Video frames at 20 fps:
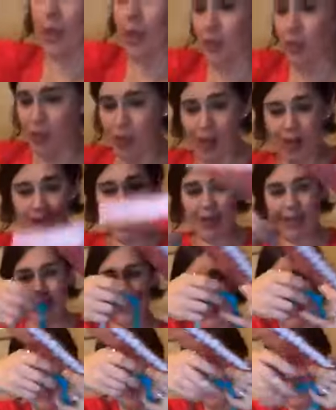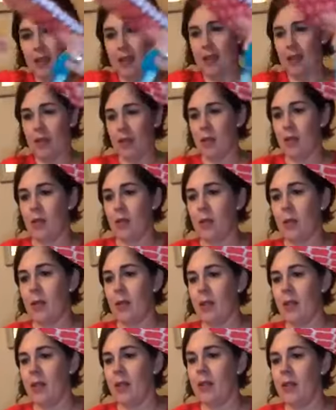I'm trying not to get any of the glue.
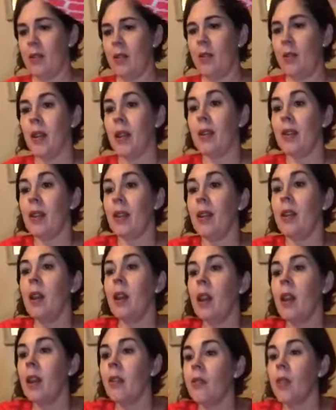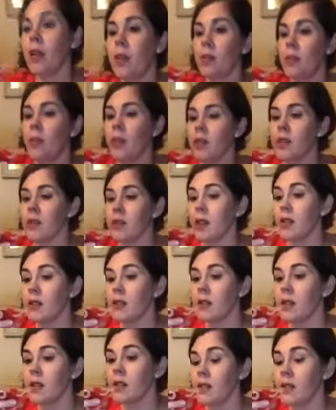Wait, if I'm going to
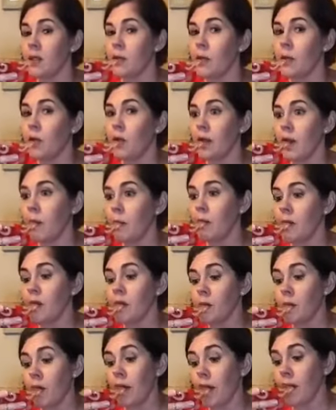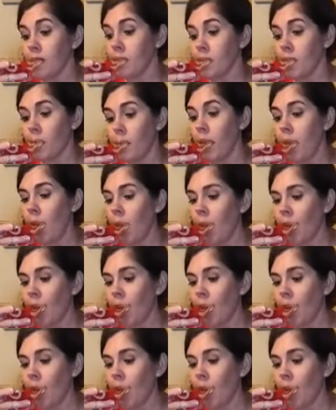touch this to move it, I might as well have some.